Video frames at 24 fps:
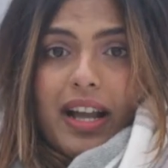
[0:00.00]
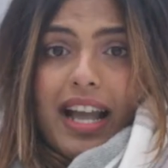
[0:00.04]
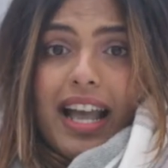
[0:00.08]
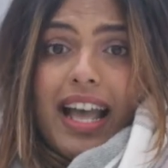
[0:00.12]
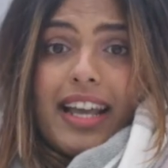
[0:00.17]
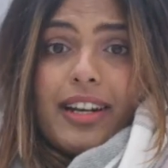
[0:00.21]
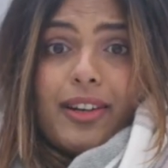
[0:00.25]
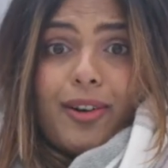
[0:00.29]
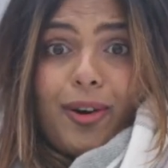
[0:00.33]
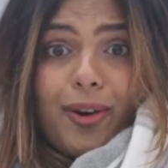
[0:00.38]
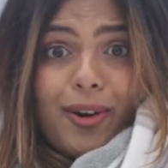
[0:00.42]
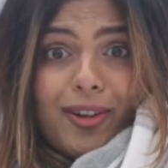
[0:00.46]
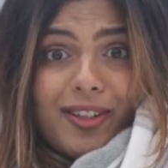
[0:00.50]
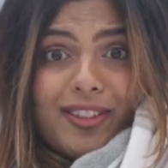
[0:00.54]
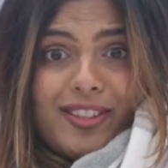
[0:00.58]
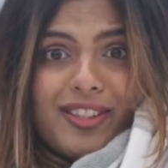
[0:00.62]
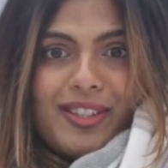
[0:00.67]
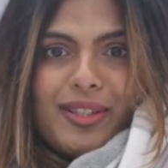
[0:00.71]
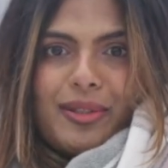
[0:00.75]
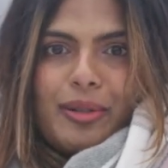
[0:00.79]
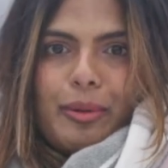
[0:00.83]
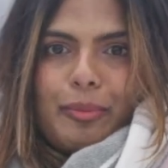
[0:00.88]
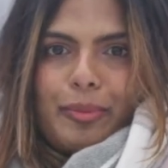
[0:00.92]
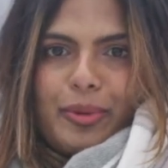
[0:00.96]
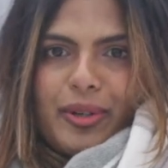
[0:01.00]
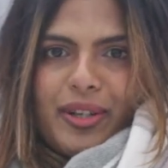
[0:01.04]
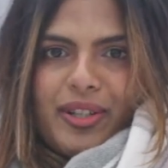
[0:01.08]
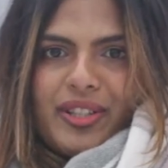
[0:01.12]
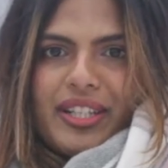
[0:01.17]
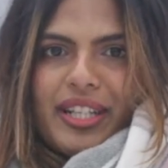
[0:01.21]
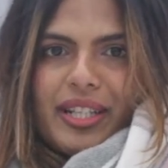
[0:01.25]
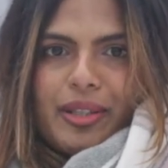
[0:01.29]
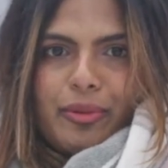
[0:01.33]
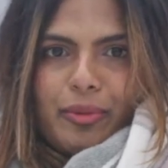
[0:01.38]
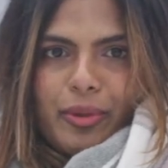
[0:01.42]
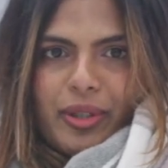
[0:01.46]
and also a
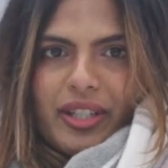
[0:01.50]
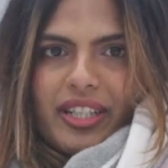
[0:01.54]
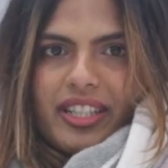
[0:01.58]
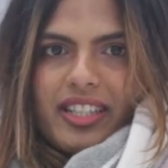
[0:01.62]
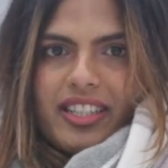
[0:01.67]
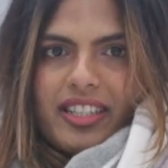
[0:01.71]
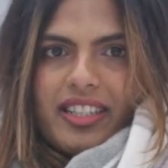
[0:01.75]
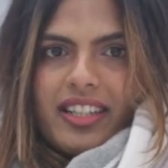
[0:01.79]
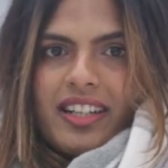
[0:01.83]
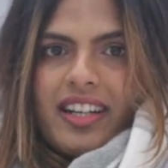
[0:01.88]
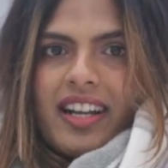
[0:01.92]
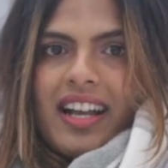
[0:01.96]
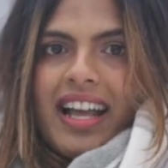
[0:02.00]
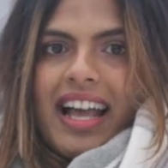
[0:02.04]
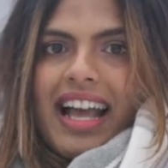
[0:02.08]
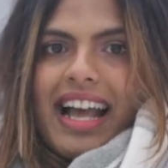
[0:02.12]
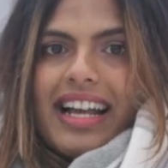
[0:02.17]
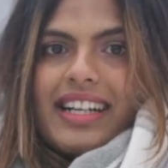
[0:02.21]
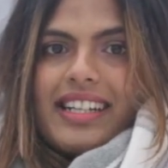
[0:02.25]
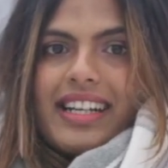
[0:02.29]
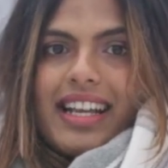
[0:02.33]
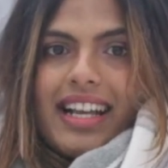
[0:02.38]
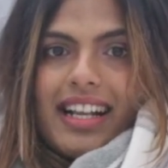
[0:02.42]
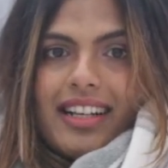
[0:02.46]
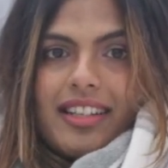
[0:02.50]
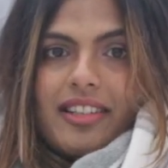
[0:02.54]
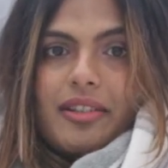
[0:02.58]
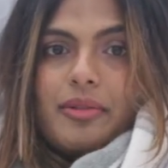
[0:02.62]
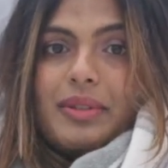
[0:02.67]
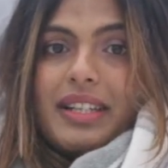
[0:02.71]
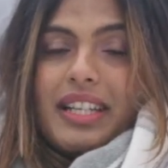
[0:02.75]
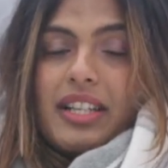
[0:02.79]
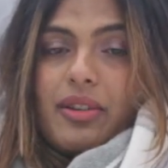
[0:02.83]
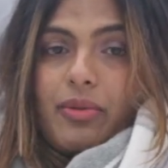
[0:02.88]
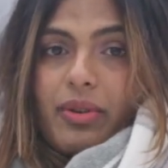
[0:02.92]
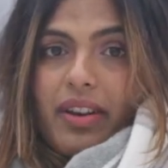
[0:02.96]
project worker at LUT
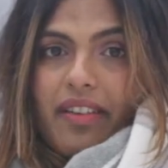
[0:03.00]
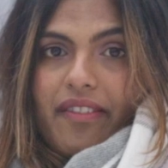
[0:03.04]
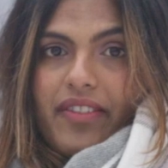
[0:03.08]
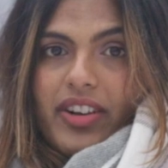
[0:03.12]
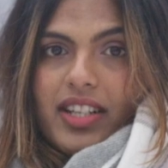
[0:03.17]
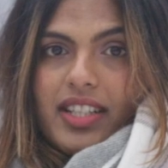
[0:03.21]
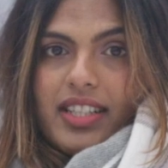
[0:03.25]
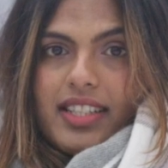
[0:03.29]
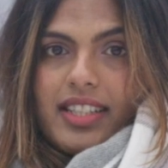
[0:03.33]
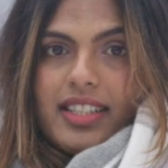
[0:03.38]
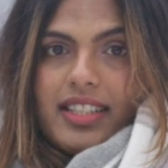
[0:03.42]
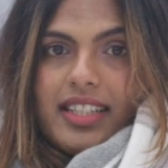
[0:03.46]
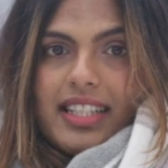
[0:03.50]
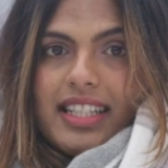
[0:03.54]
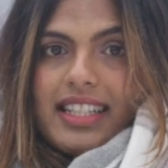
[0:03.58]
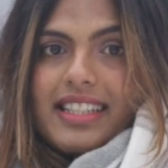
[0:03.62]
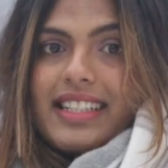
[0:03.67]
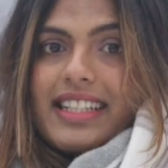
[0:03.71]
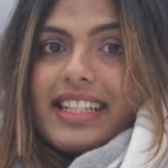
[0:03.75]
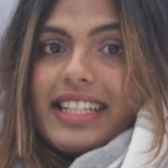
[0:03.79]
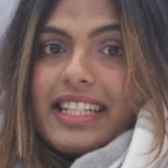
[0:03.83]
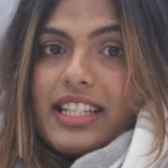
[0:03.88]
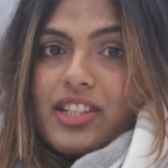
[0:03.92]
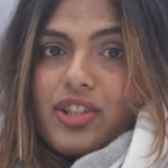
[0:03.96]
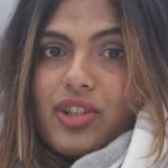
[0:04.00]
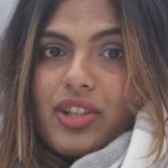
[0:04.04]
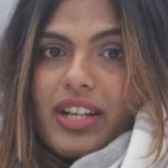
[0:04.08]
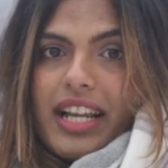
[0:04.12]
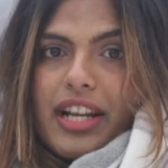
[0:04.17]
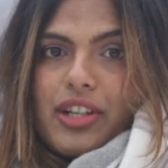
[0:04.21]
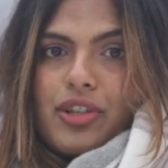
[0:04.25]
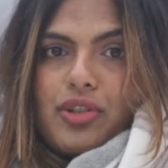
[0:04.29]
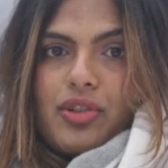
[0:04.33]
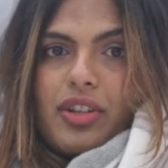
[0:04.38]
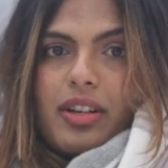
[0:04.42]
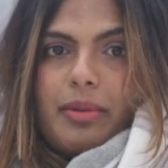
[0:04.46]
University's
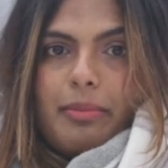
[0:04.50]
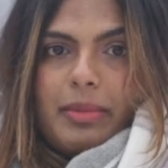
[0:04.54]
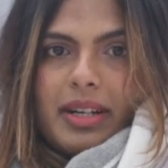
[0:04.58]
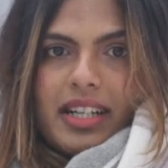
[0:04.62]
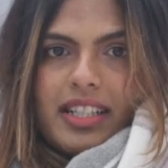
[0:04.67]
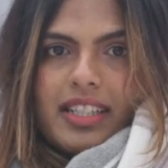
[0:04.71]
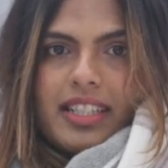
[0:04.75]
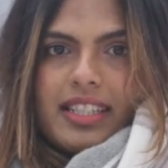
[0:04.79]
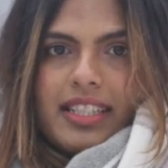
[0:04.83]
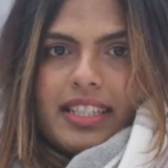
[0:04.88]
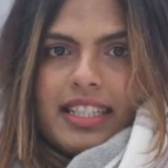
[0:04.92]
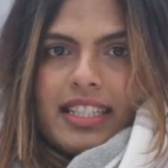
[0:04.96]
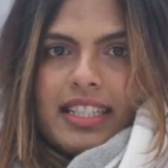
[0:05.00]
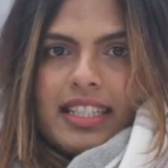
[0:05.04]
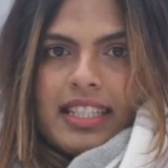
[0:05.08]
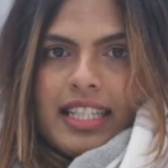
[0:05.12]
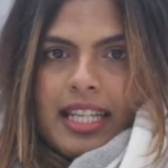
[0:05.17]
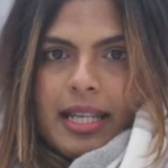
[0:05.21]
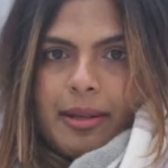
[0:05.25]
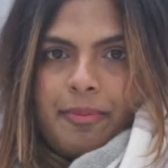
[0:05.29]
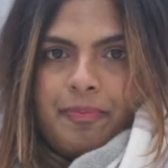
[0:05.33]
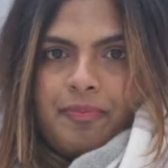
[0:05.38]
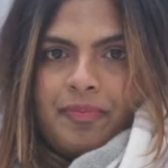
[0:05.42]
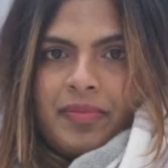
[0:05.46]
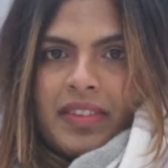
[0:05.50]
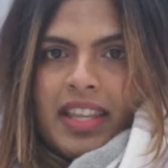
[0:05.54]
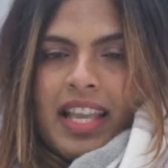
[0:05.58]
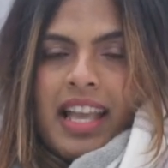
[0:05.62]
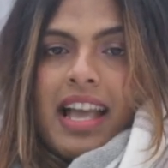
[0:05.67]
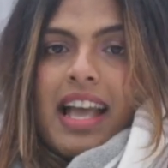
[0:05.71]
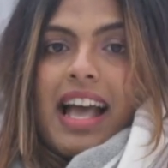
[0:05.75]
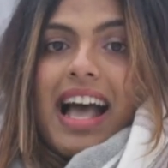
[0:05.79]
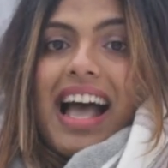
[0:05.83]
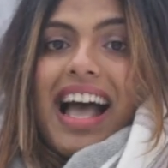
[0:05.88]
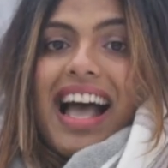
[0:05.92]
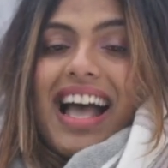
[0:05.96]
international marketing team
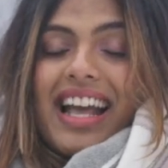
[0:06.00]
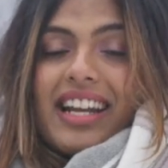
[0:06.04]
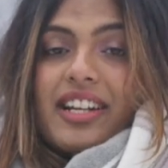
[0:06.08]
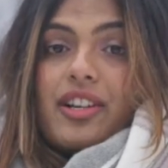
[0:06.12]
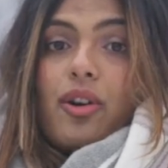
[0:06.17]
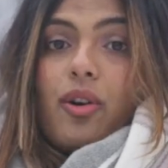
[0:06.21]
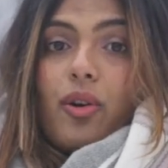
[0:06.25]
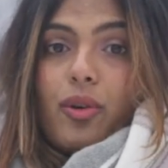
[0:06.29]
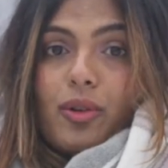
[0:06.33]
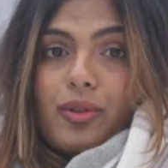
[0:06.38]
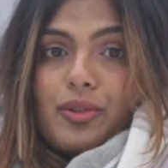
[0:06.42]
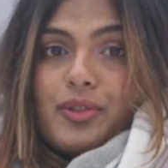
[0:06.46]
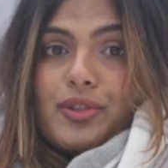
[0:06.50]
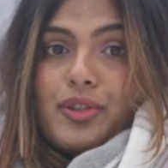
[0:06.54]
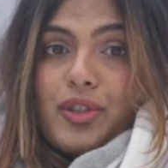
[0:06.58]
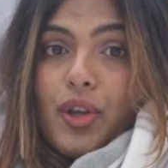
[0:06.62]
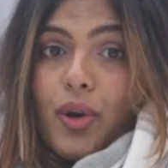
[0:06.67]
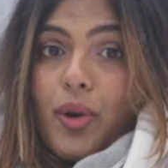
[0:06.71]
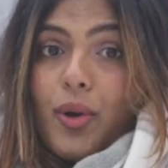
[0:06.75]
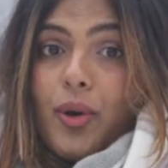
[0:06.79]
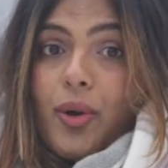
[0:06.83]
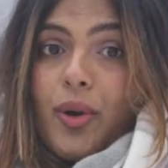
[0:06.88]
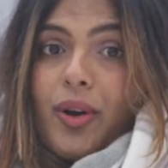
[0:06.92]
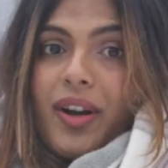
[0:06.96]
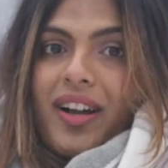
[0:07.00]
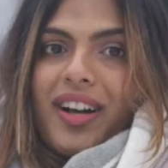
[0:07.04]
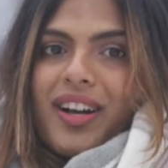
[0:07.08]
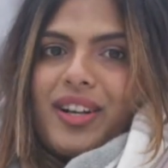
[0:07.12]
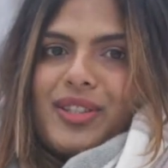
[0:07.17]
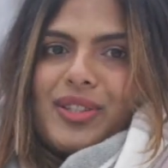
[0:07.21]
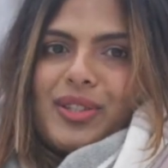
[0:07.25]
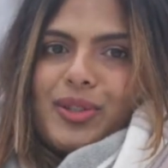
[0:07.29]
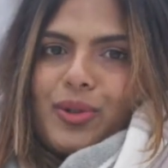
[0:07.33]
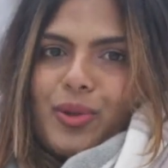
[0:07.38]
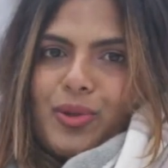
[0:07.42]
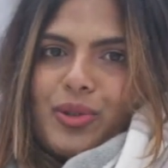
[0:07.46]
and also a
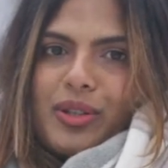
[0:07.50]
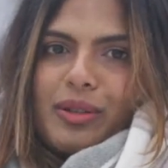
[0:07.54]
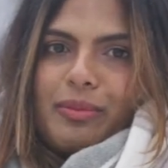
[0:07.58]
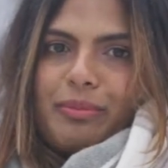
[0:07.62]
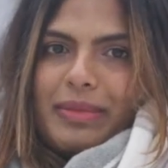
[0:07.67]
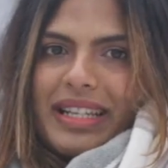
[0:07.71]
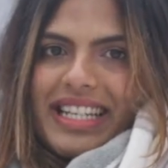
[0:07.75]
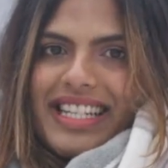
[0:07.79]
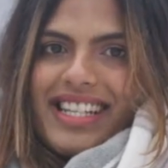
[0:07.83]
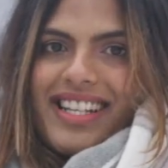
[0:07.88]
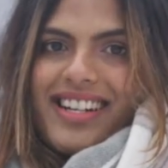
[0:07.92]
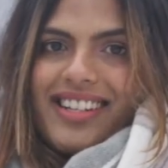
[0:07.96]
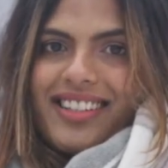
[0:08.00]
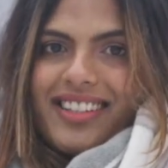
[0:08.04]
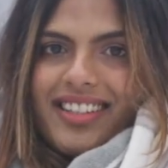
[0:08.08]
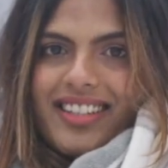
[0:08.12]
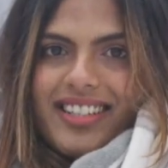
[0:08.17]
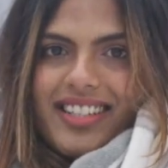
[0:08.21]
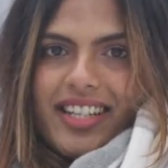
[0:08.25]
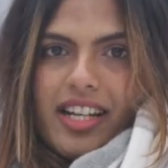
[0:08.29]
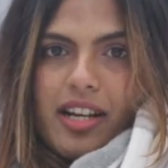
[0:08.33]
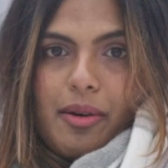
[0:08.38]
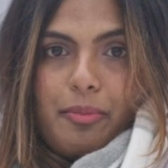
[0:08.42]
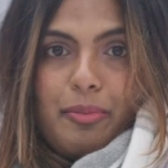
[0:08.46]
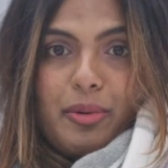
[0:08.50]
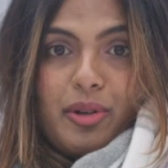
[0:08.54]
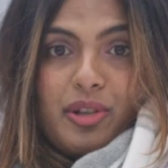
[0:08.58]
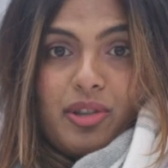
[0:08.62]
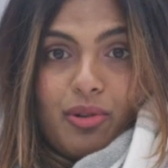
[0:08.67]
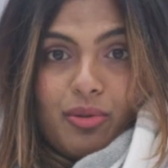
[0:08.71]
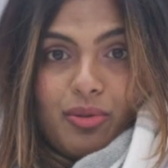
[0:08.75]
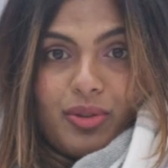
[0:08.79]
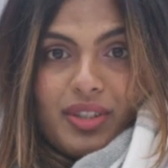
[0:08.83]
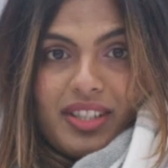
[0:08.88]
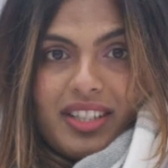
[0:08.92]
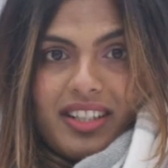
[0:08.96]
social media content
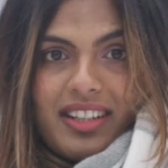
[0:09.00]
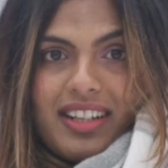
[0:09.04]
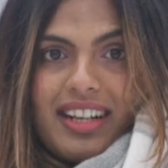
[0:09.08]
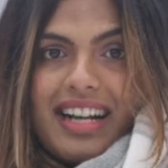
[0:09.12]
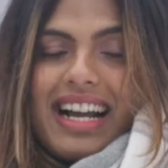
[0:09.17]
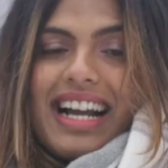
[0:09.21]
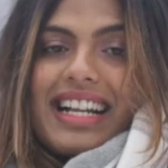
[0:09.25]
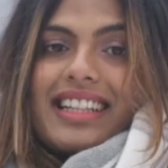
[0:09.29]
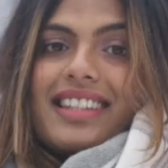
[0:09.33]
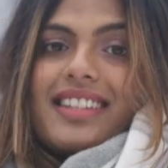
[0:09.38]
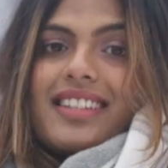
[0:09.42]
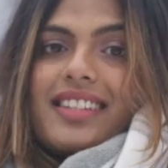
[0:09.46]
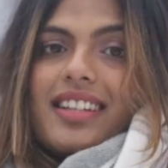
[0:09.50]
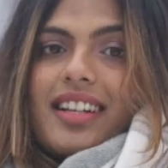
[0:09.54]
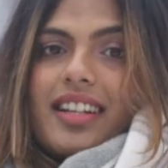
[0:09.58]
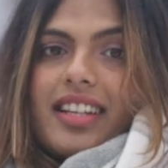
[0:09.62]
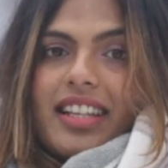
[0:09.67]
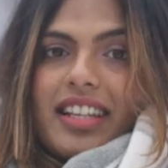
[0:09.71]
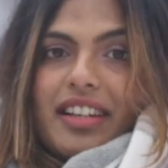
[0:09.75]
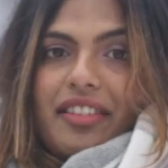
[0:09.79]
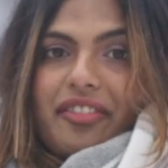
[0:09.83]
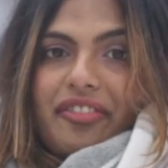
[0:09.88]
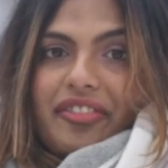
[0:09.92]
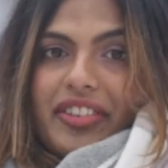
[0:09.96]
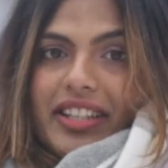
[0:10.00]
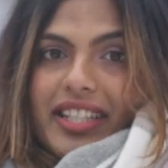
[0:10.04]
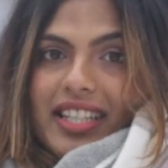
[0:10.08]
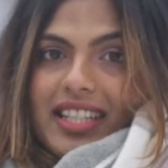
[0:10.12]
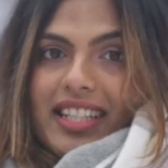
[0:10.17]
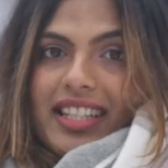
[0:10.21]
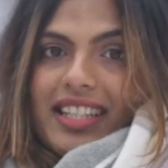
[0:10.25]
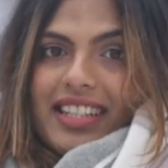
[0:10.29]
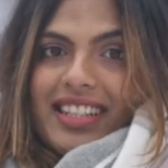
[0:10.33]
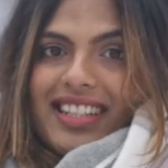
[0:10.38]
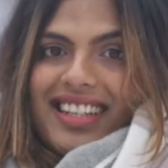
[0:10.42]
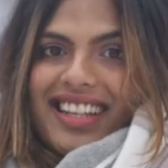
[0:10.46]
producer at Study in
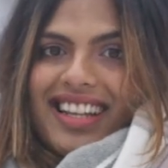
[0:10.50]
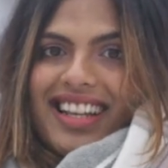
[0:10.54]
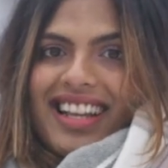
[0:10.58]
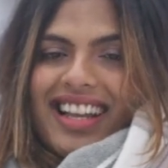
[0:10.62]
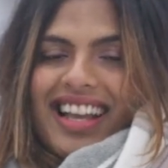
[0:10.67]
Finland